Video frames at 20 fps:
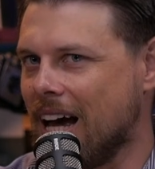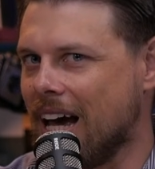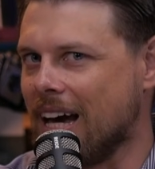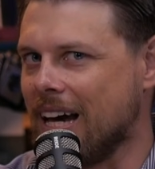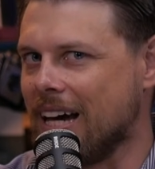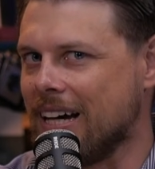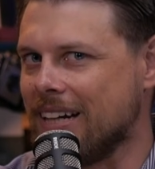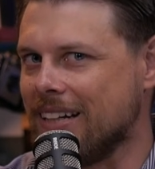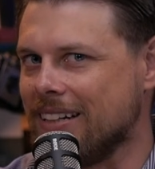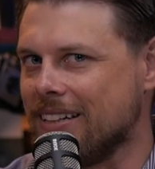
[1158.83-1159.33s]

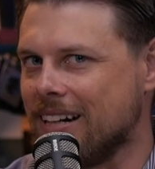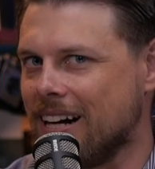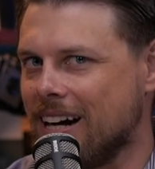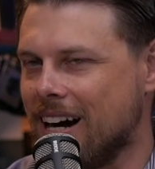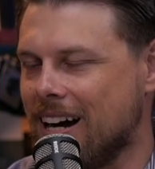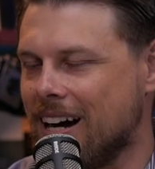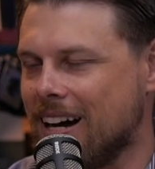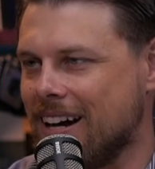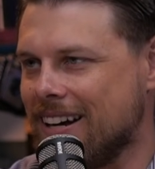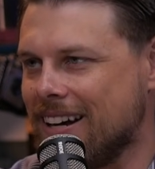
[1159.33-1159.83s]
And
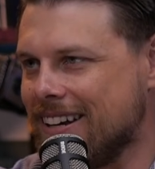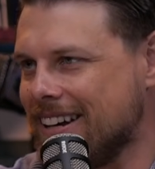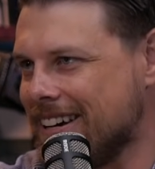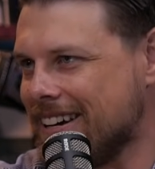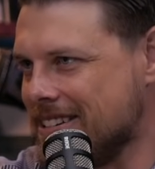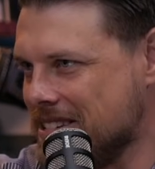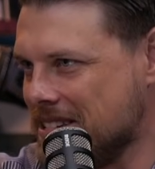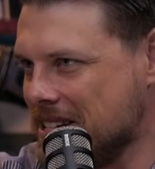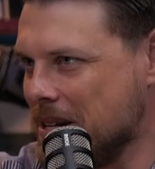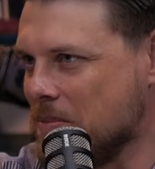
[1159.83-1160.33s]
I,
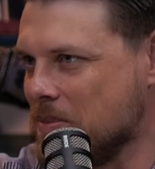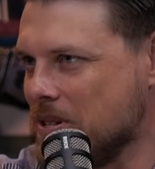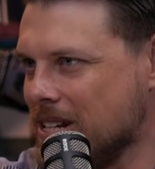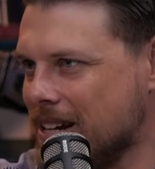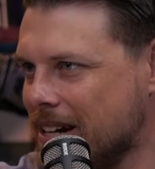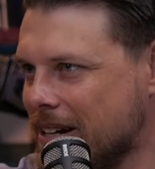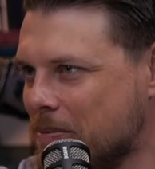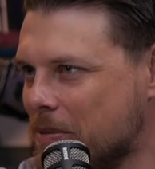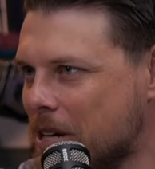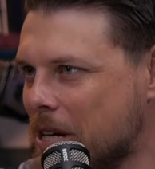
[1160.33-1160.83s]
it seems
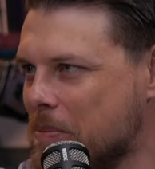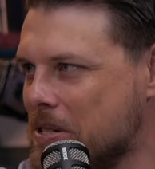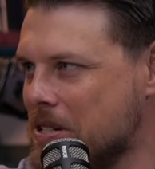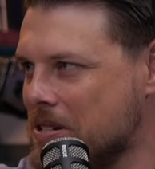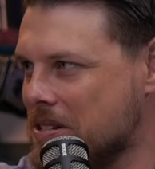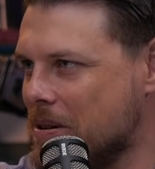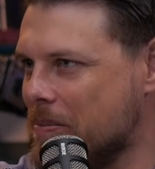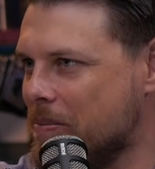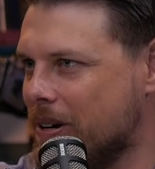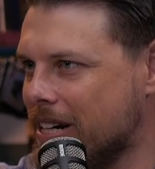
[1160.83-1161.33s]
like maybe
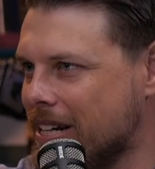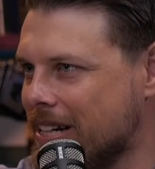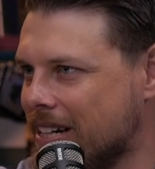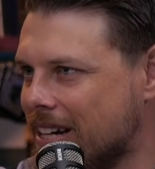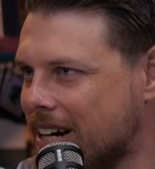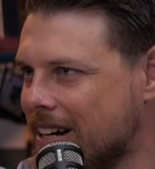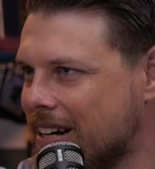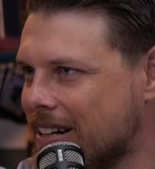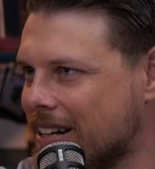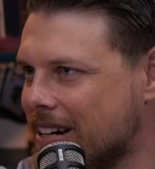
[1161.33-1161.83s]
somebody
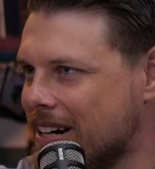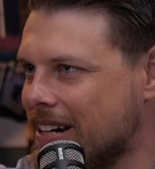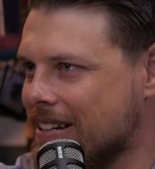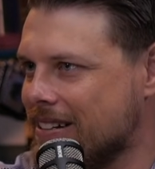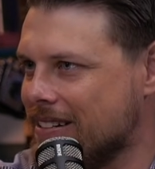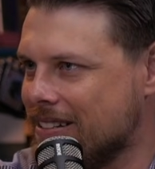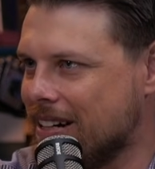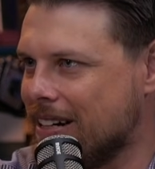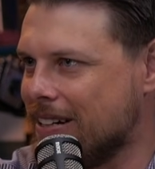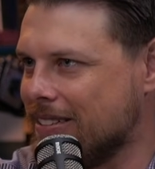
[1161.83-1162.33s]
kind of
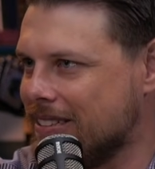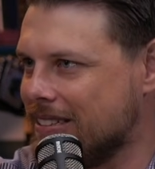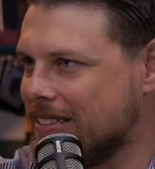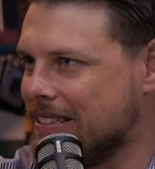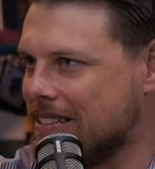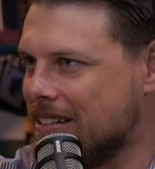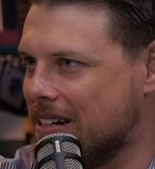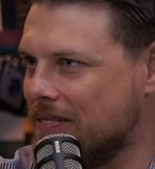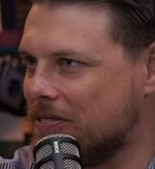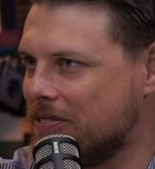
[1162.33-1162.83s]
got dialed
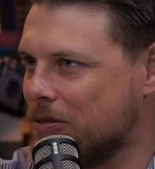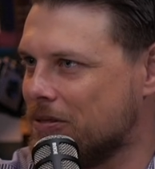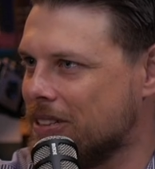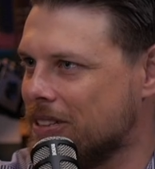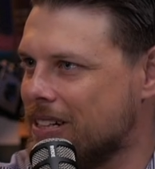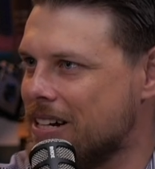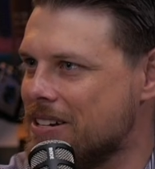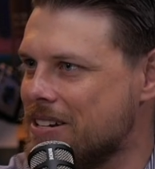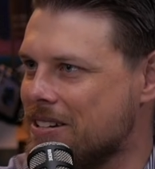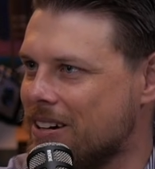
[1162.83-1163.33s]
in enough to
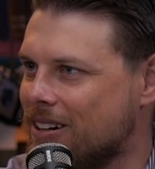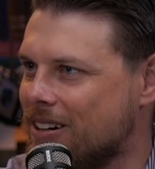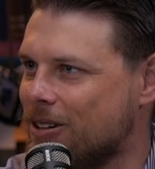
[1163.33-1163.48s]
realize,